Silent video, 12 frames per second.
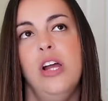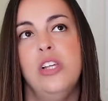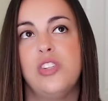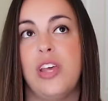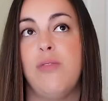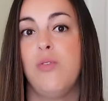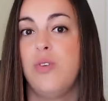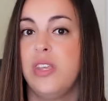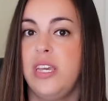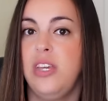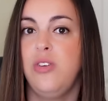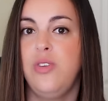So they have a
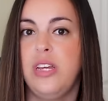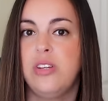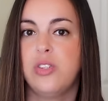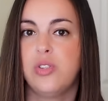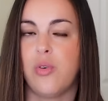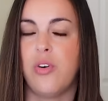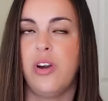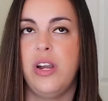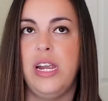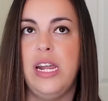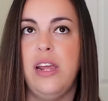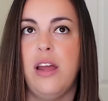really unique
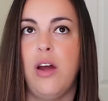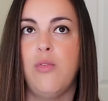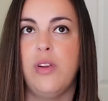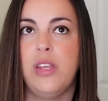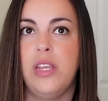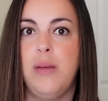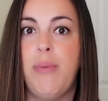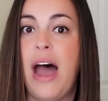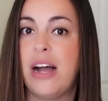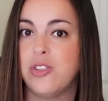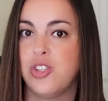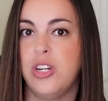story, a really
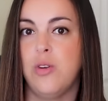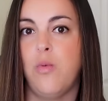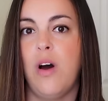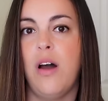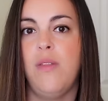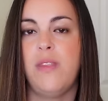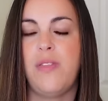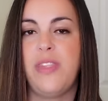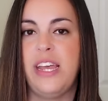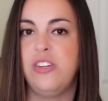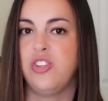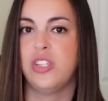passionate one, that
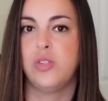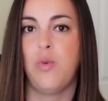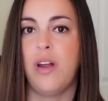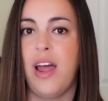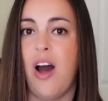they just want to